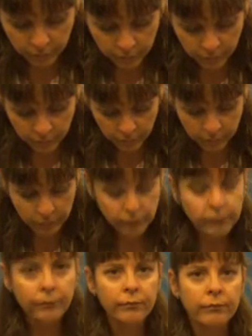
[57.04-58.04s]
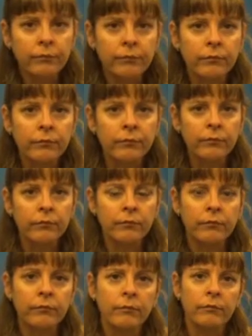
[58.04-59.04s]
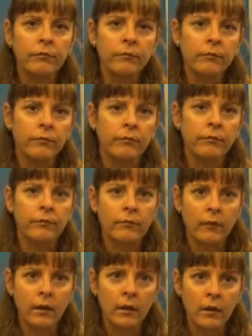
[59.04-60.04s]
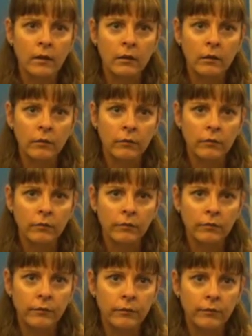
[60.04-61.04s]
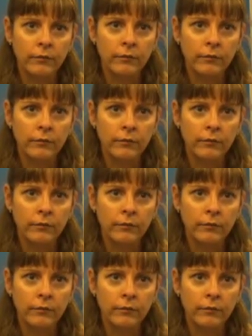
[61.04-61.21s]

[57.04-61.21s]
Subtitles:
(not speaking)